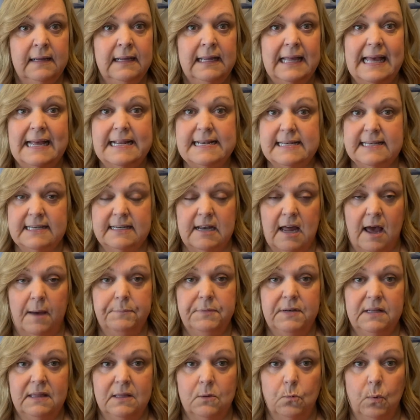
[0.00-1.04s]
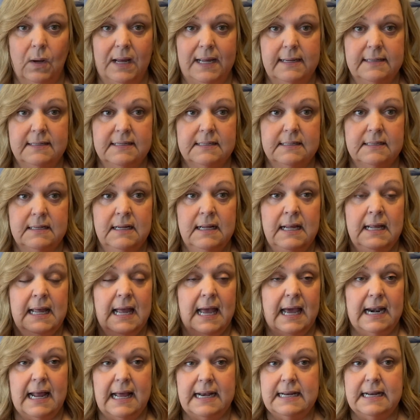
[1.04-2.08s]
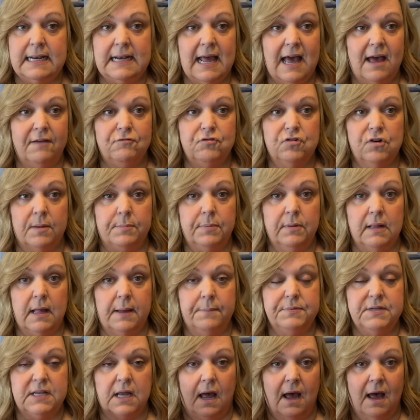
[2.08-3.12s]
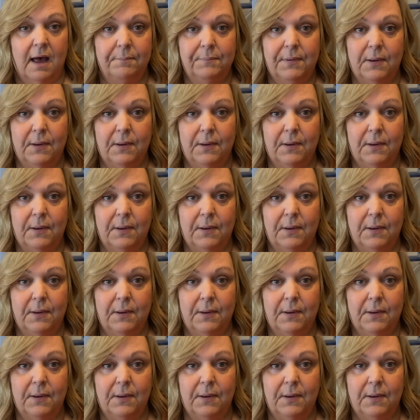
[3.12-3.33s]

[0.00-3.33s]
It stopped at the waist, and I didn't have trouble up top.